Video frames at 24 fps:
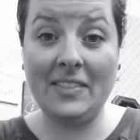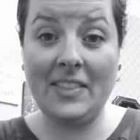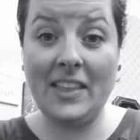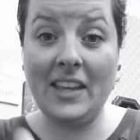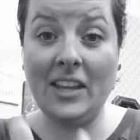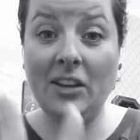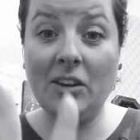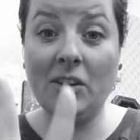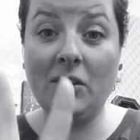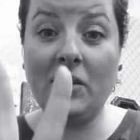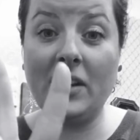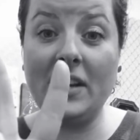thing
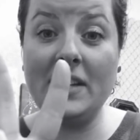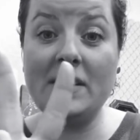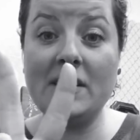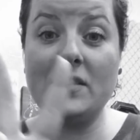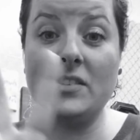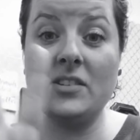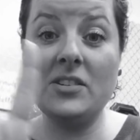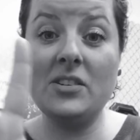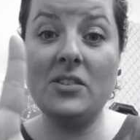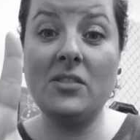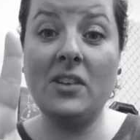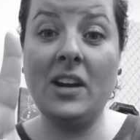you're going to
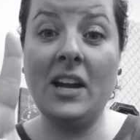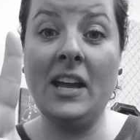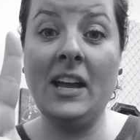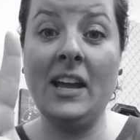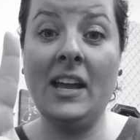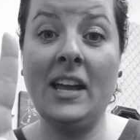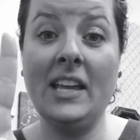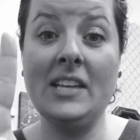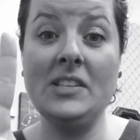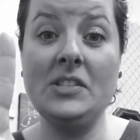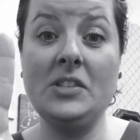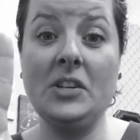do
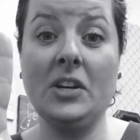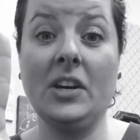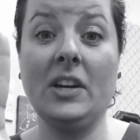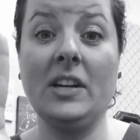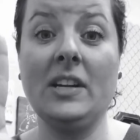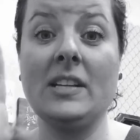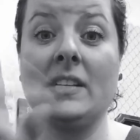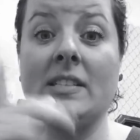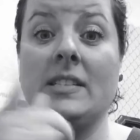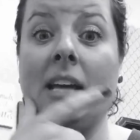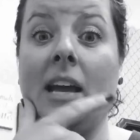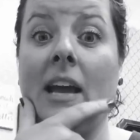is you're going
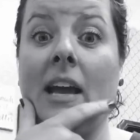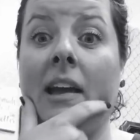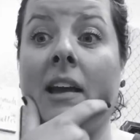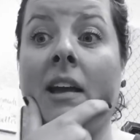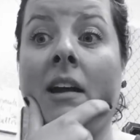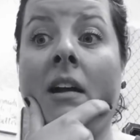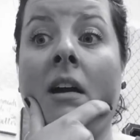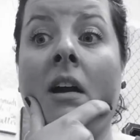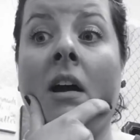to say,